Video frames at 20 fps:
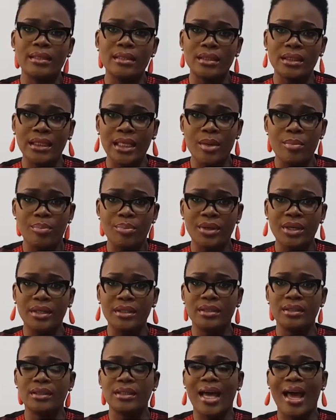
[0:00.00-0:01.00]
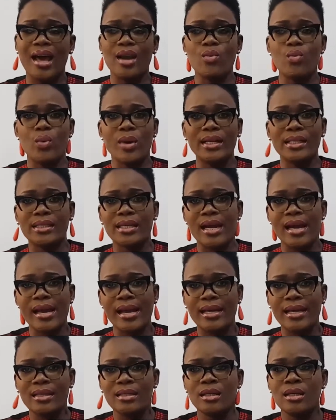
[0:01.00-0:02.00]
same piece and went
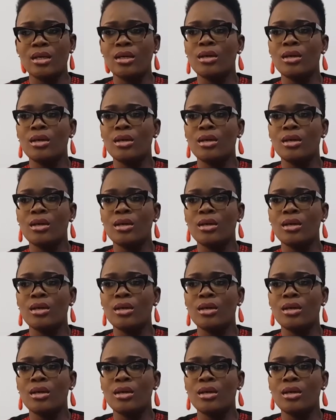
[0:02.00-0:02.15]
ahead,